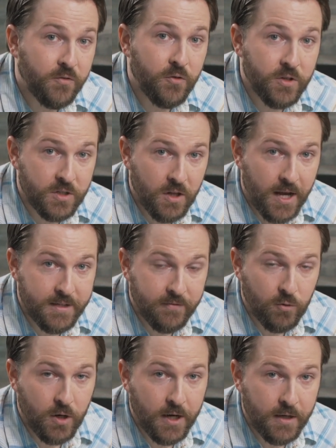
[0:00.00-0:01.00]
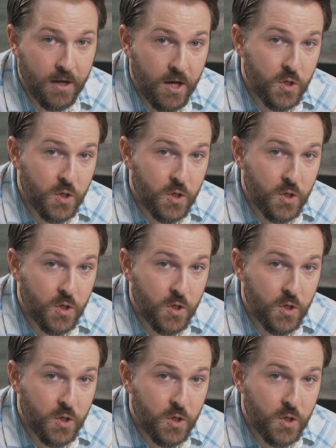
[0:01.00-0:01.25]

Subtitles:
for this glass of wine.